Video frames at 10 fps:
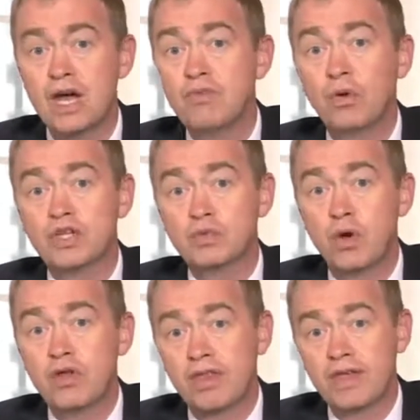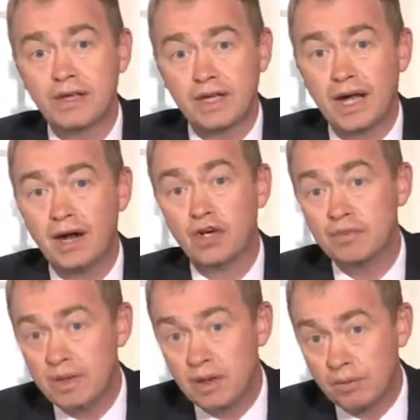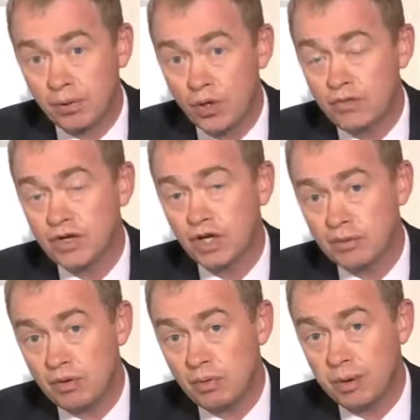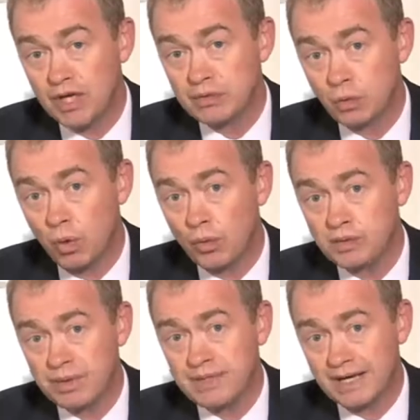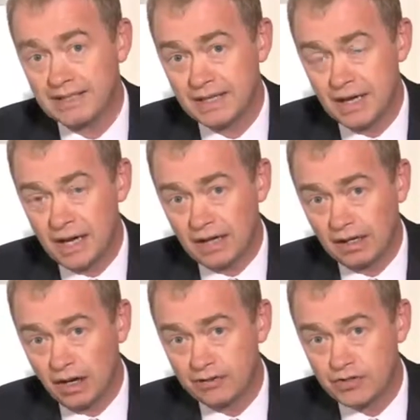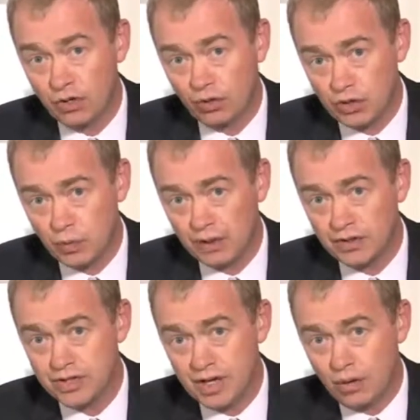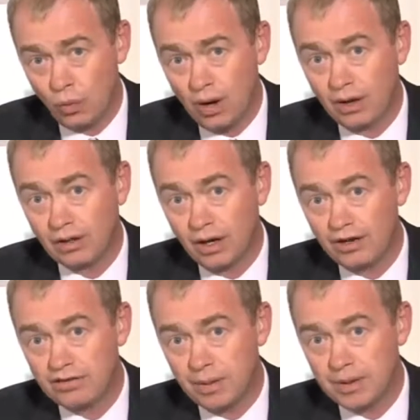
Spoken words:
For what it's worth, I think the Act could have been improved and it could be replaced with one which protected livestock as well as wildlife.